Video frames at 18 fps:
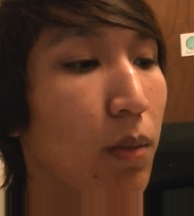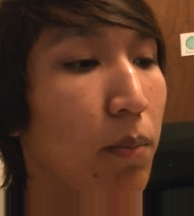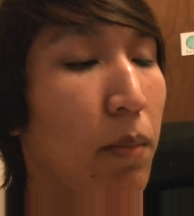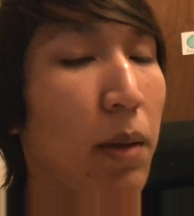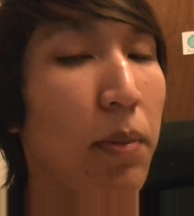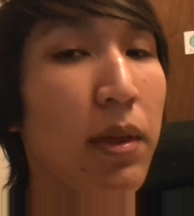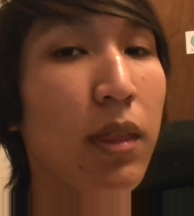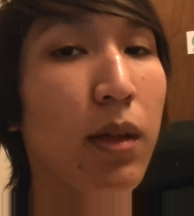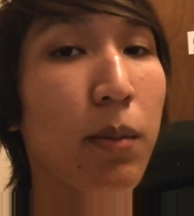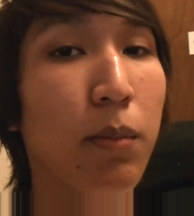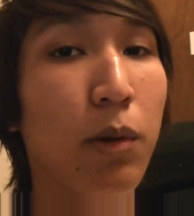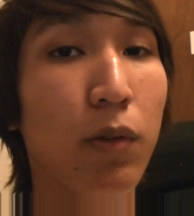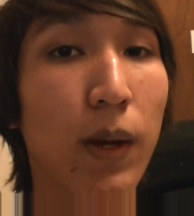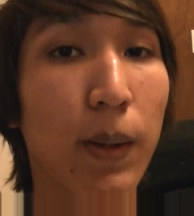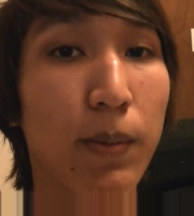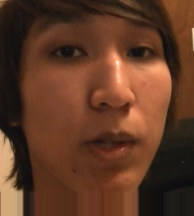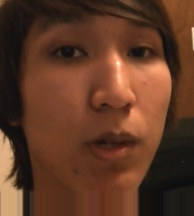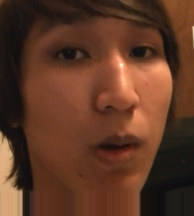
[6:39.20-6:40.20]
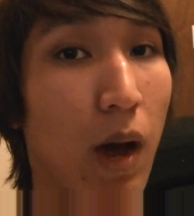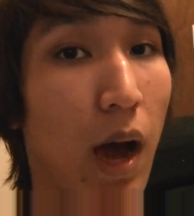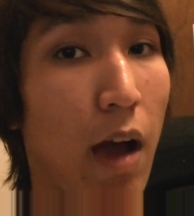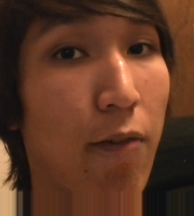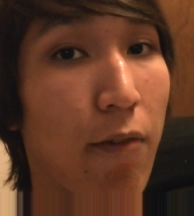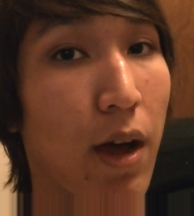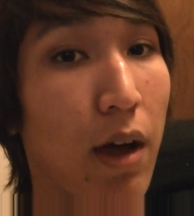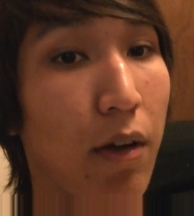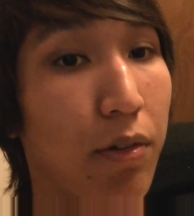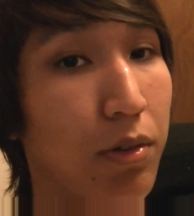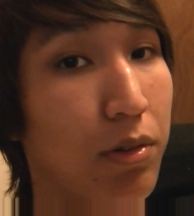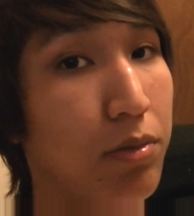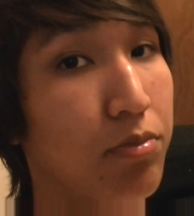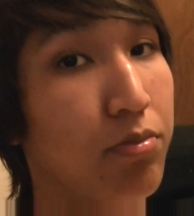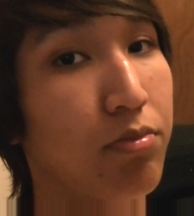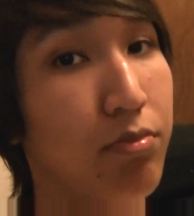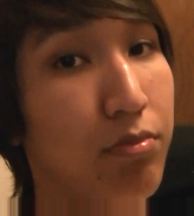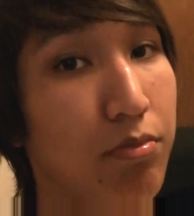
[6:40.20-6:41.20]
Maybe they'll move up to i5.
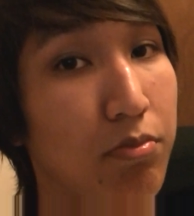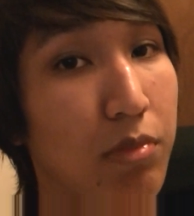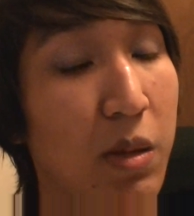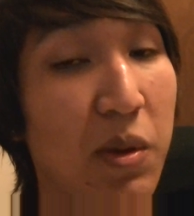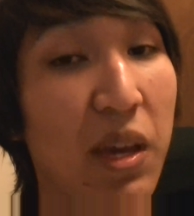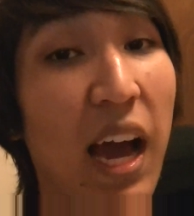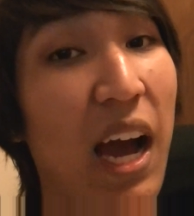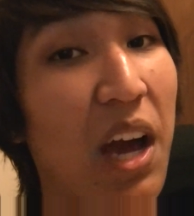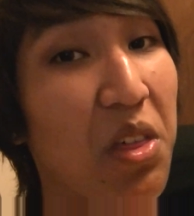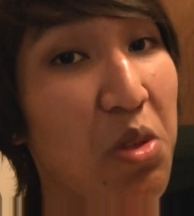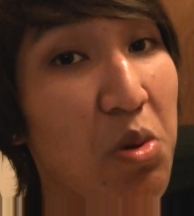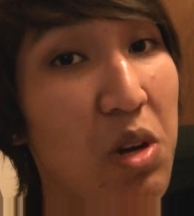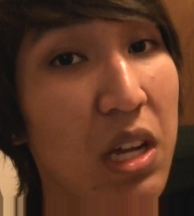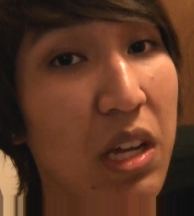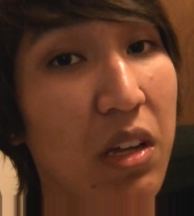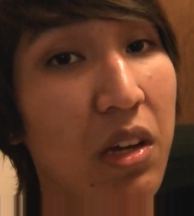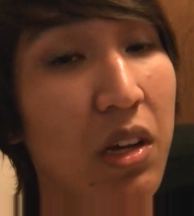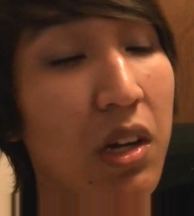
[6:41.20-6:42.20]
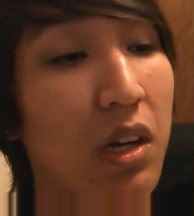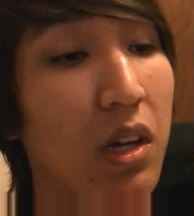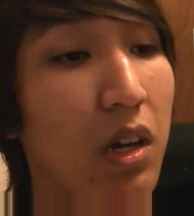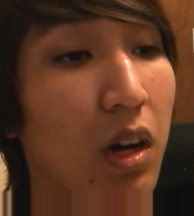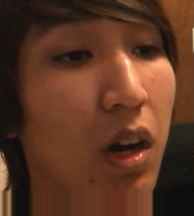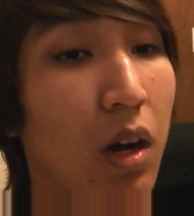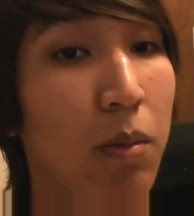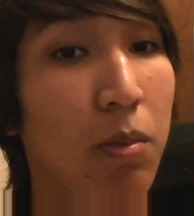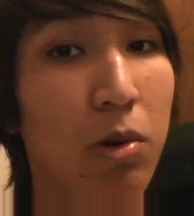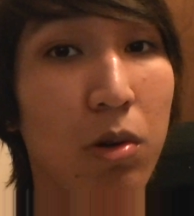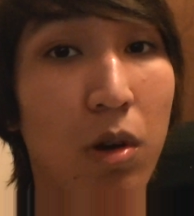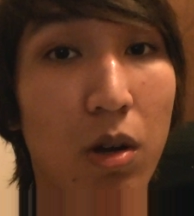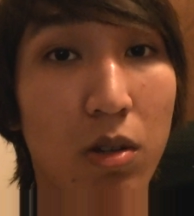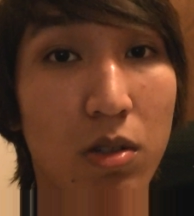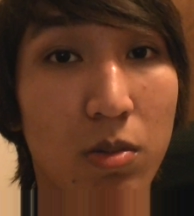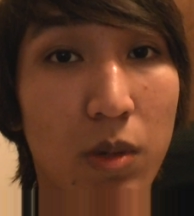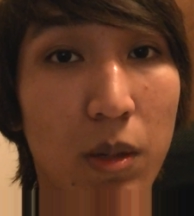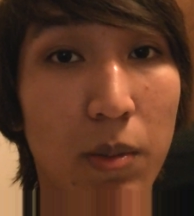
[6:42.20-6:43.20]
Maybe i3. Who
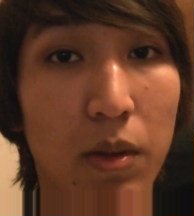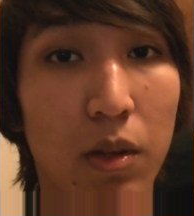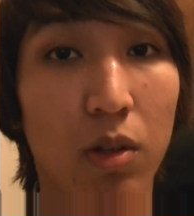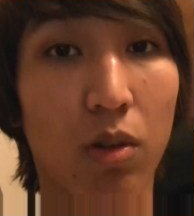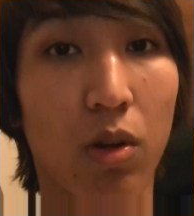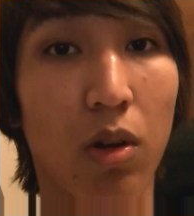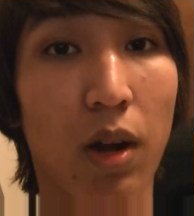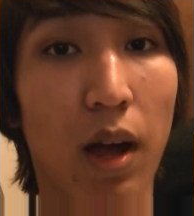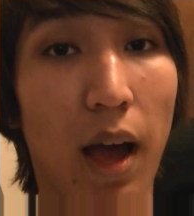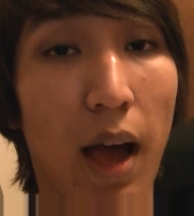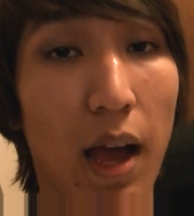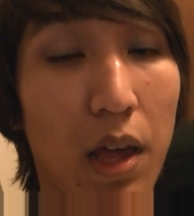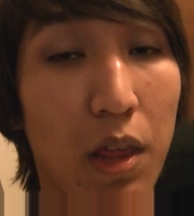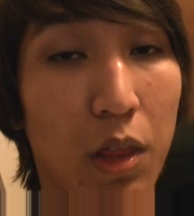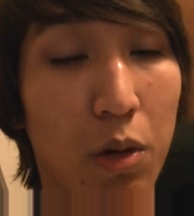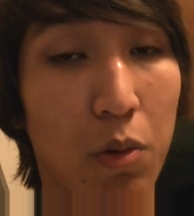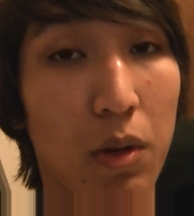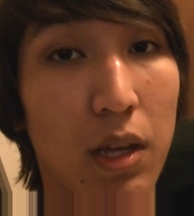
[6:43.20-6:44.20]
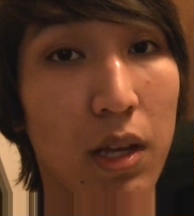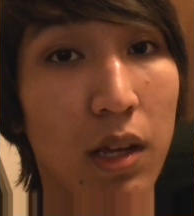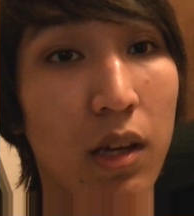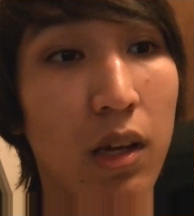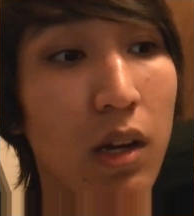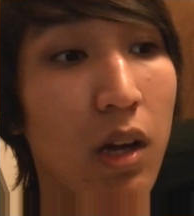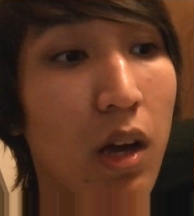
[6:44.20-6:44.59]
knows? Maybe they'll go to i3,